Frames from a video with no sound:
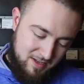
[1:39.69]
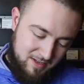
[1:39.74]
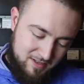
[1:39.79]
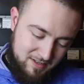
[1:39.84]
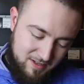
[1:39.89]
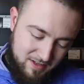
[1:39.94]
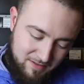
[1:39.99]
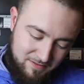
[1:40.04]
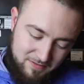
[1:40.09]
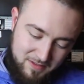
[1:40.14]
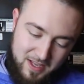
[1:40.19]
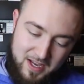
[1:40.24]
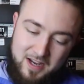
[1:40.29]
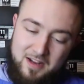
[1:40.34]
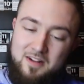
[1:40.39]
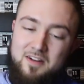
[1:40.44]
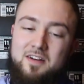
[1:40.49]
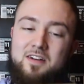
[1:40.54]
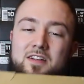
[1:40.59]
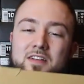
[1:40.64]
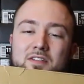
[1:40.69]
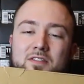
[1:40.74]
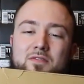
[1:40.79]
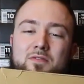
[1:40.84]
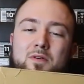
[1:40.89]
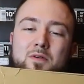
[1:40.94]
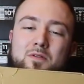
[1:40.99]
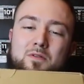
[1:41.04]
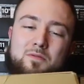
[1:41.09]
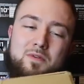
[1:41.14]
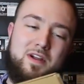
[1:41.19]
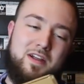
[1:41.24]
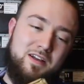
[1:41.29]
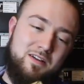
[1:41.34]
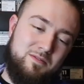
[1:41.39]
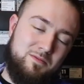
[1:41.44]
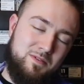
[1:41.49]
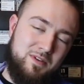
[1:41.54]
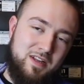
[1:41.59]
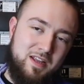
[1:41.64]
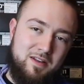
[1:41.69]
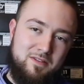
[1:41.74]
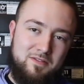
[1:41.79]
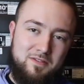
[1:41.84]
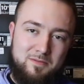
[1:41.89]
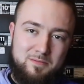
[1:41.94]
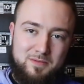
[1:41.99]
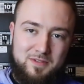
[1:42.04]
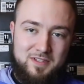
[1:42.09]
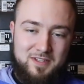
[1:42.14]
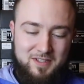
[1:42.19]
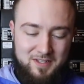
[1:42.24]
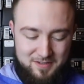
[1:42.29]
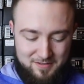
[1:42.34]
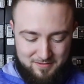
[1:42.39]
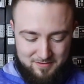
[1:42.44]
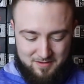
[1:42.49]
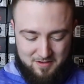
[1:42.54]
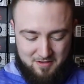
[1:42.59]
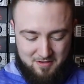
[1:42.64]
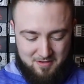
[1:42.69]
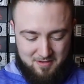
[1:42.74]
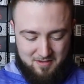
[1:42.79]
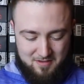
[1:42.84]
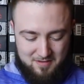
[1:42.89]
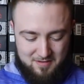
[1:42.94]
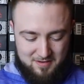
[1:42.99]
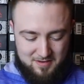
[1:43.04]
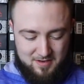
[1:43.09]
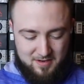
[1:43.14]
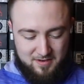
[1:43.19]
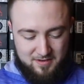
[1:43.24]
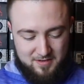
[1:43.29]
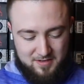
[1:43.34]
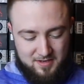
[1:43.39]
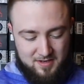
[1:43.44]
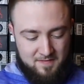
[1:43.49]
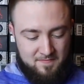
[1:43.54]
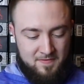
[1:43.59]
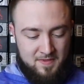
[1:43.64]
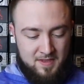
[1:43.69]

stuff laid on it, thrown around, whatever, but still, sucks.